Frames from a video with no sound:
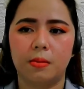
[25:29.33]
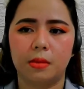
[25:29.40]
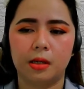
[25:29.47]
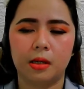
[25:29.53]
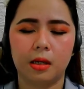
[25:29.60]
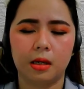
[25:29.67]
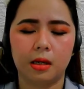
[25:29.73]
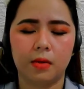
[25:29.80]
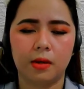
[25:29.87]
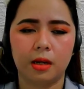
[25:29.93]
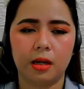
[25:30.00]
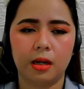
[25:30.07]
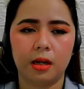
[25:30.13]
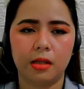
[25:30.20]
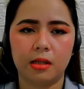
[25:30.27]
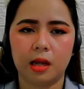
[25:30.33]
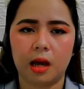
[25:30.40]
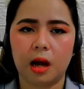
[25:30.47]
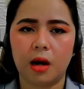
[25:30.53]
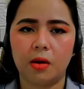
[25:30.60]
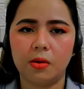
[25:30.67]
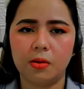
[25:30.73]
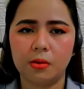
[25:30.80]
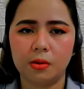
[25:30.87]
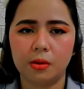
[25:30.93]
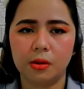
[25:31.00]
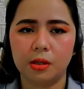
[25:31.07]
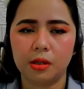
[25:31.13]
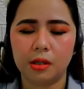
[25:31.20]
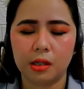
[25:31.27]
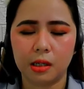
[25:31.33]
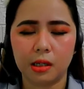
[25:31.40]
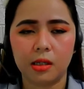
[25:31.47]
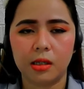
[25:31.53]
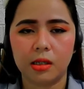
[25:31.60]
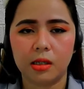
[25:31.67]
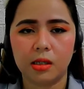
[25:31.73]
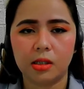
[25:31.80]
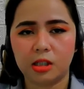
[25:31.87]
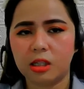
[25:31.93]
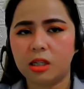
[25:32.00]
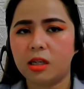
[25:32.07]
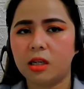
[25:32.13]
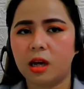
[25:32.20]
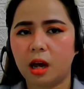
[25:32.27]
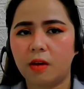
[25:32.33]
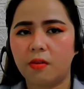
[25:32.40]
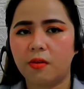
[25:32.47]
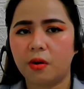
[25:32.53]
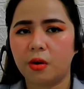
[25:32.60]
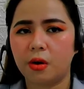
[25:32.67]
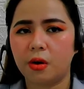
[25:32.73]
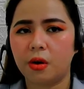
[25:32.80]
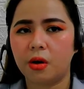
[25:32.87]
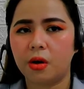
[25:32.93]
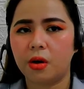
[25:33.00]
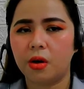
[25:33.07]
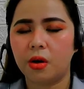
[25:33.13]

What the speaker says: he realized that how did she ever